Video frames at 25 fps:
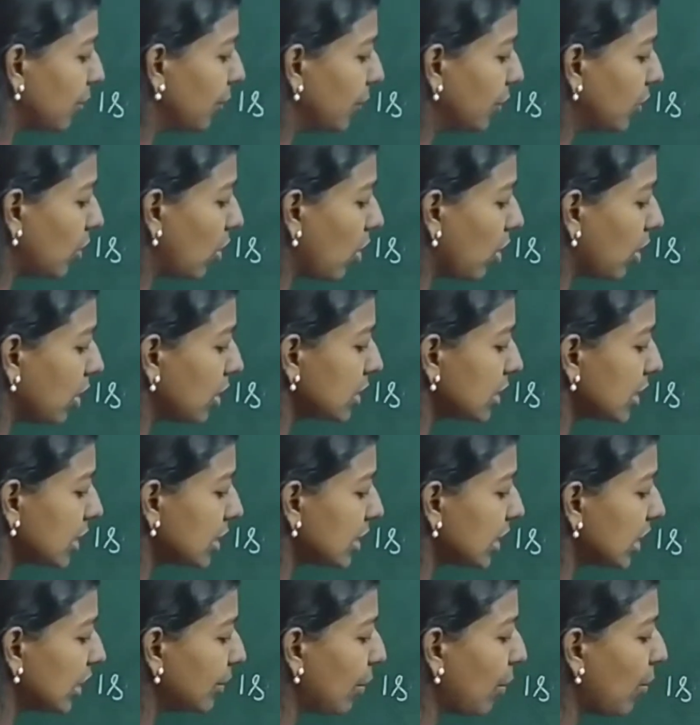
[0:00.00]
because the
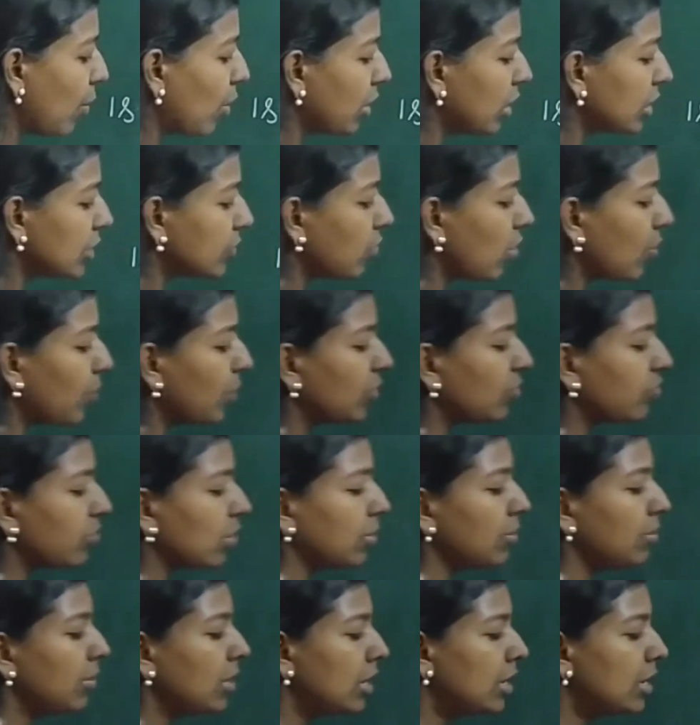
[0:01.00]
sigma bond is formed
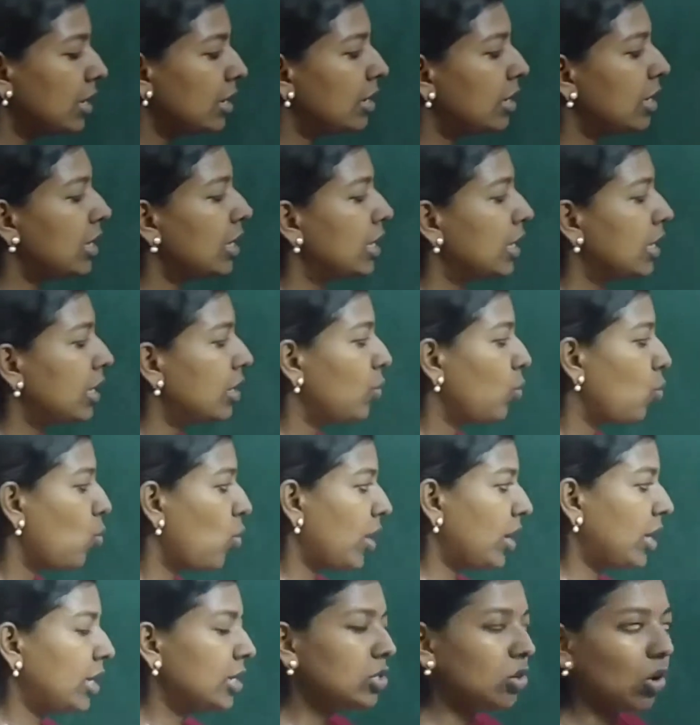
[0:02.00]
from
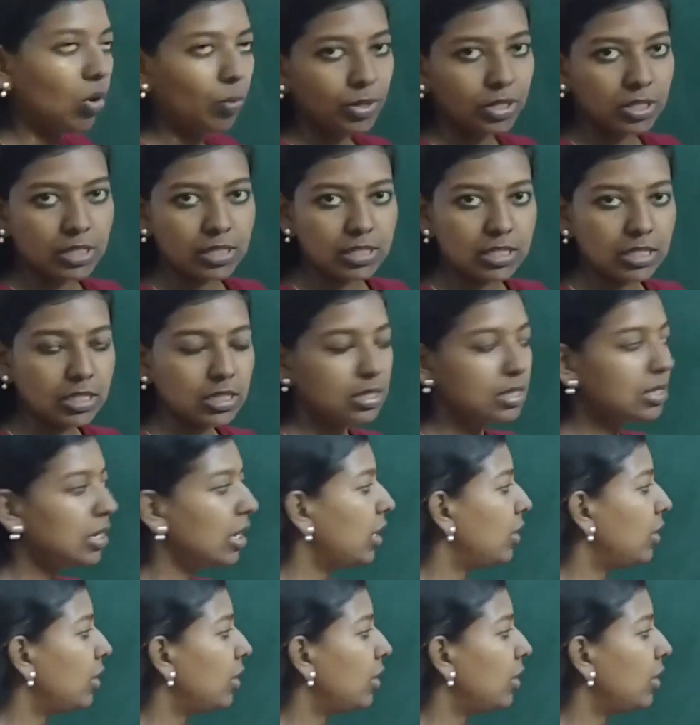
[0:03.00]
1s orbitals.